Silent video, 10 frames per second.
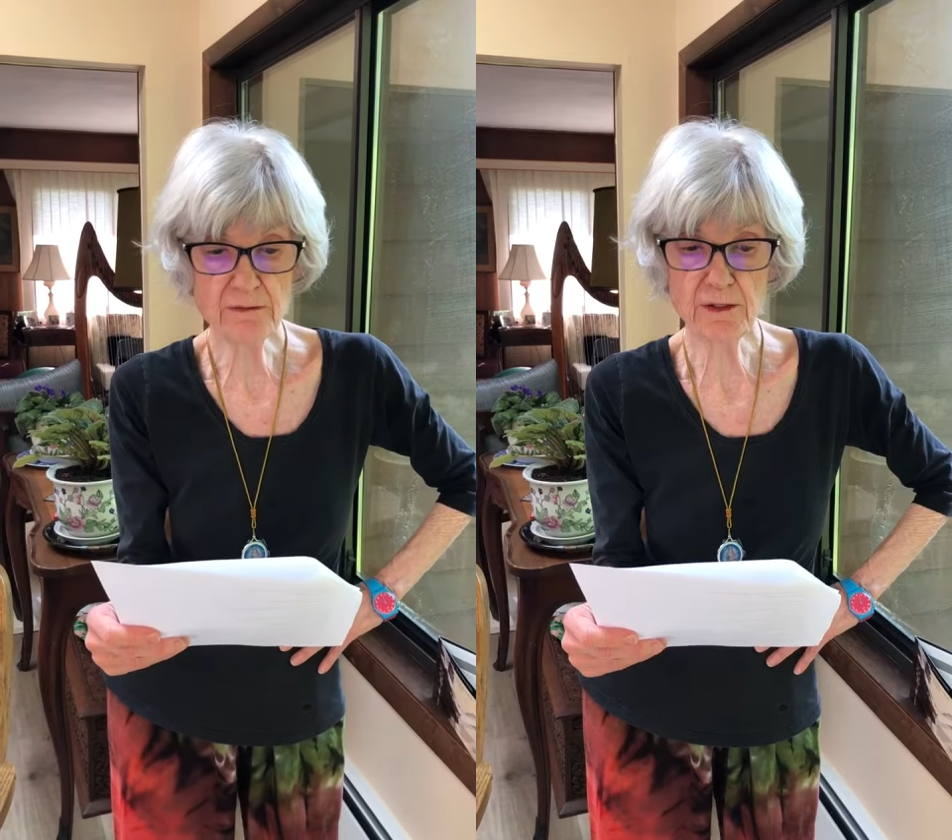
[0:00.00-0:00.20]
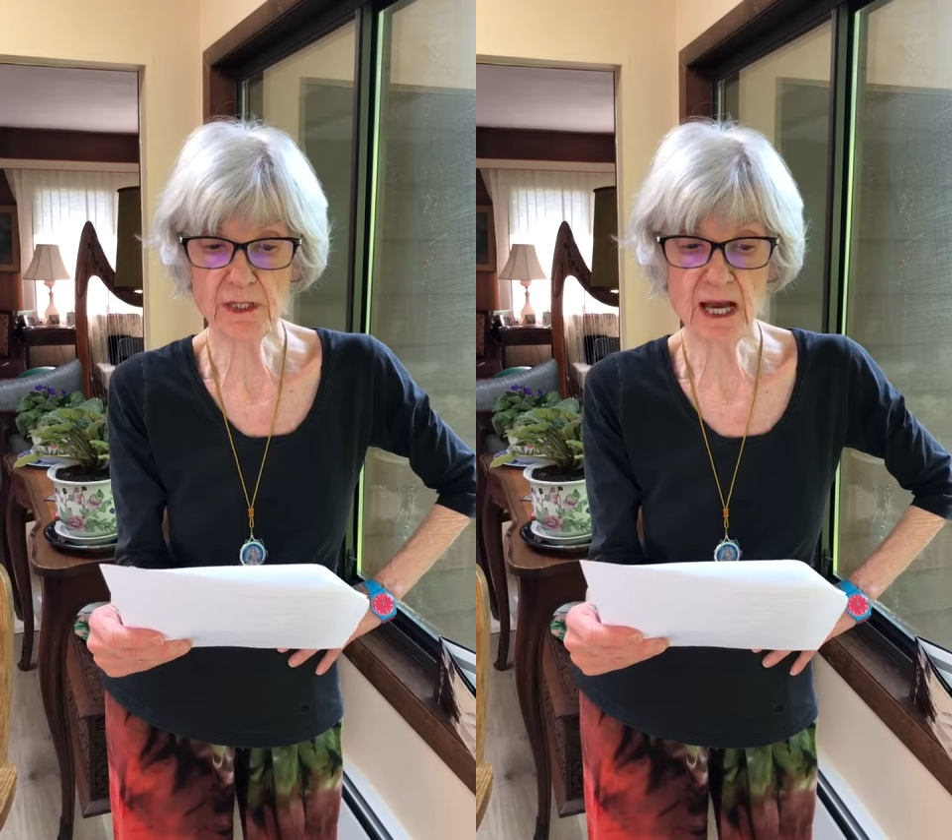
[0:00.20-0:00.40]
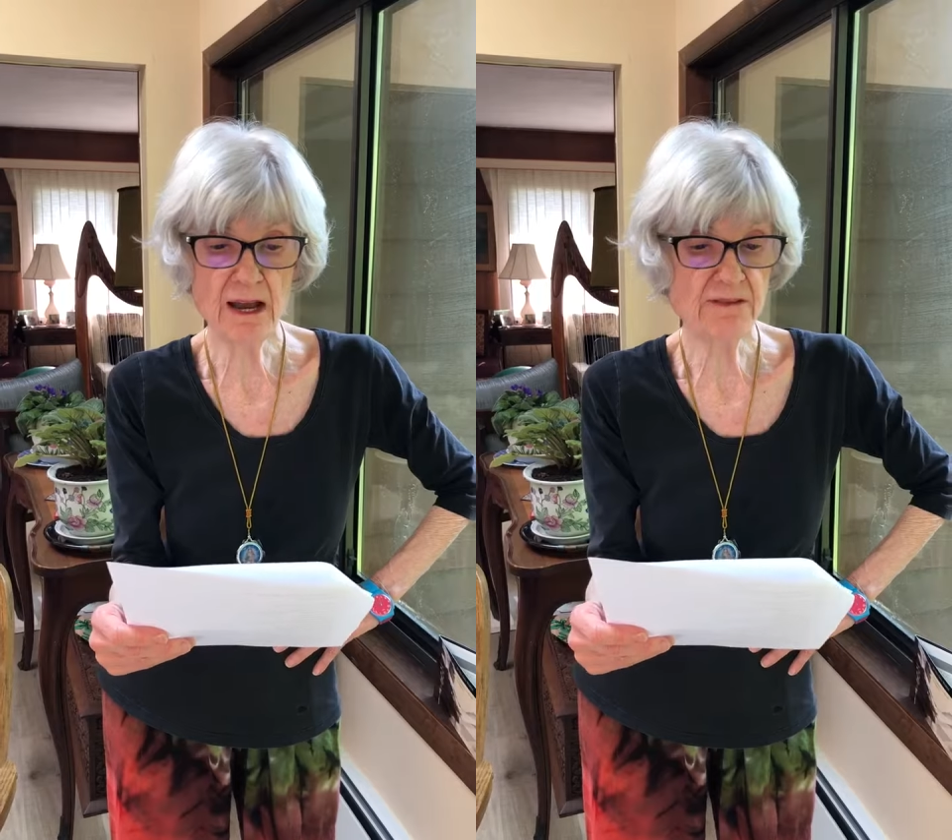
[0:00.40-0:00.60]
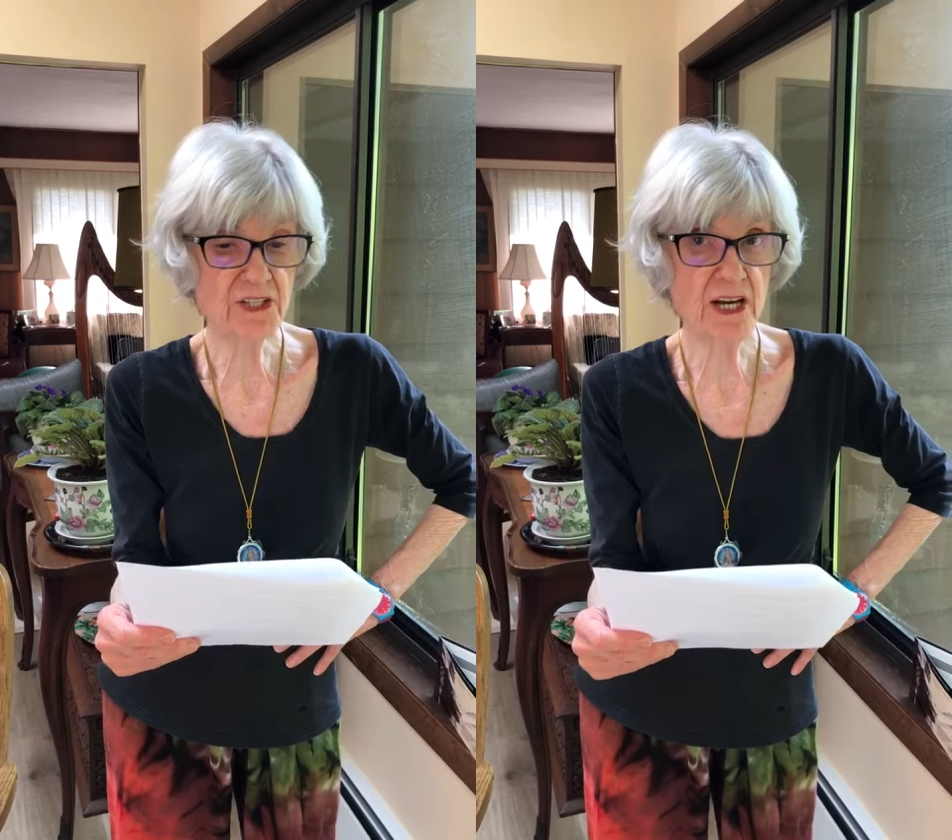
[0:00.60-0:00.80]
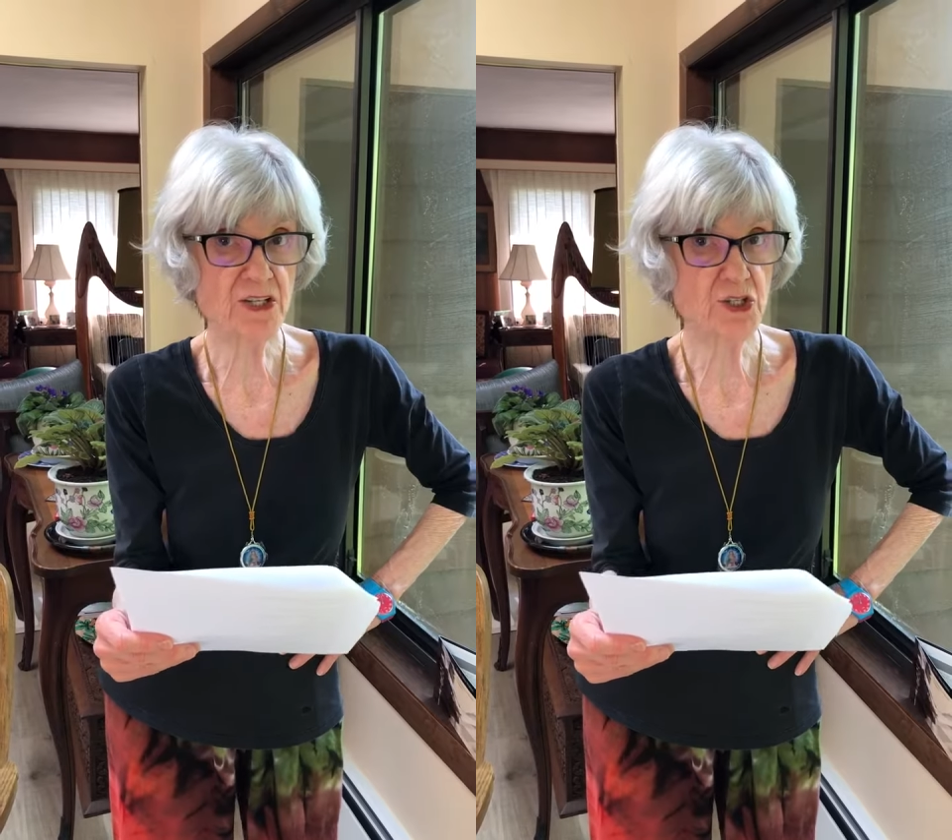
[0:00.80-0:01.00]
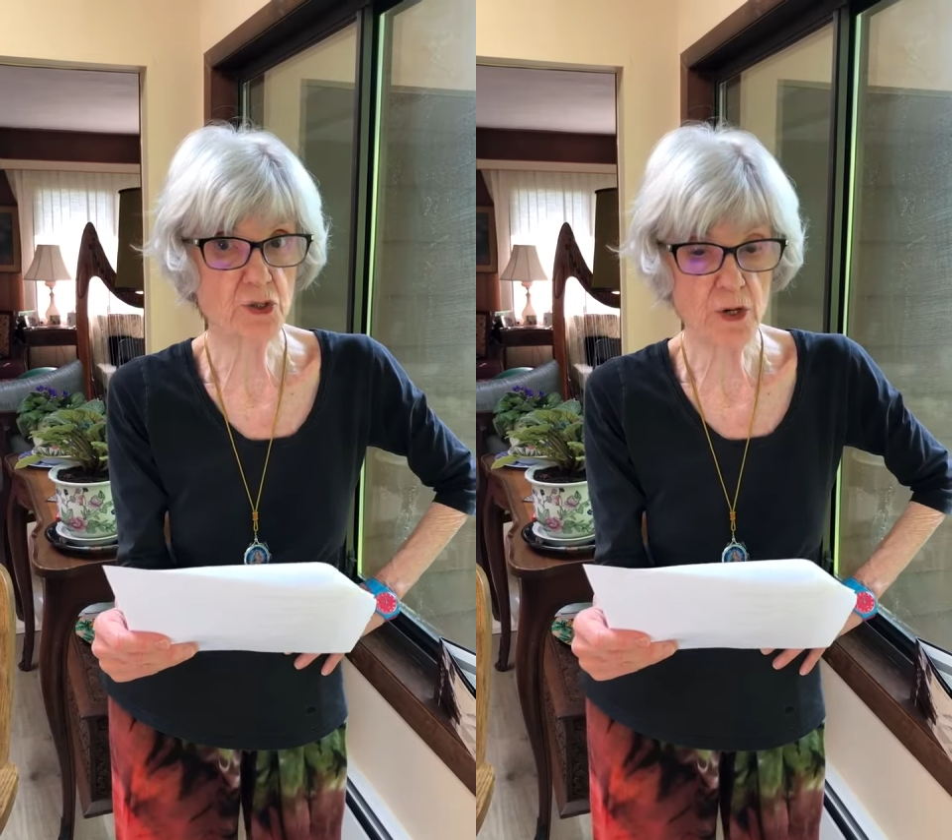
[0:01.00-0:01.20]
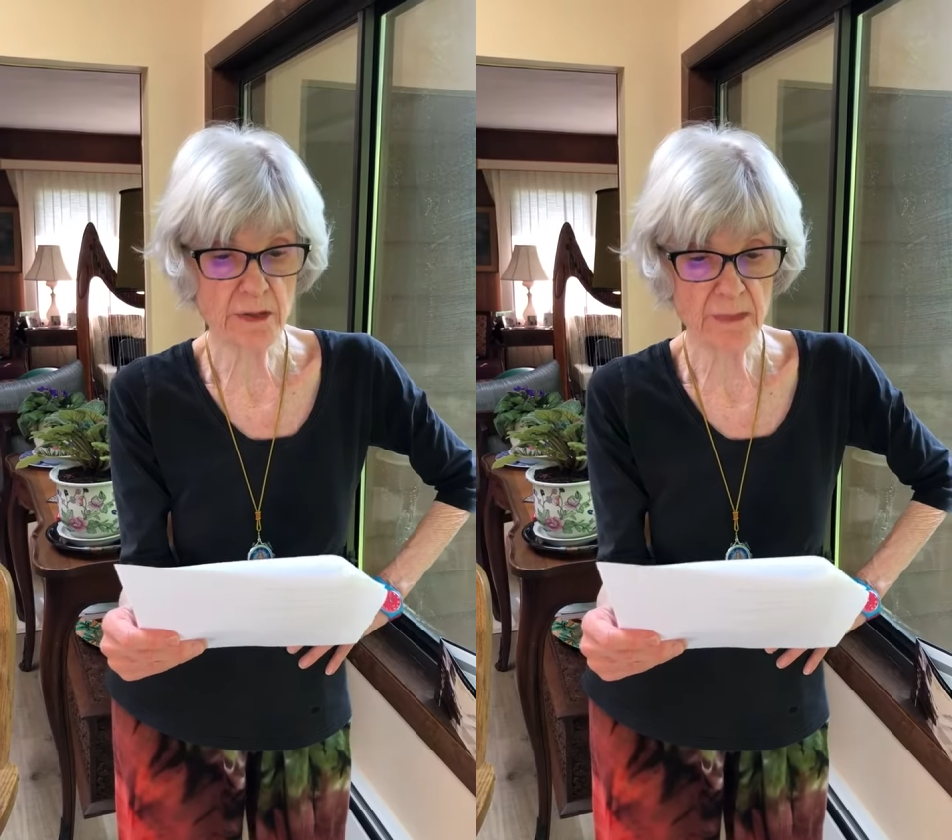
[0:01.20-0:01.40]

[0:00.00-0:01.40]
for lives cut short,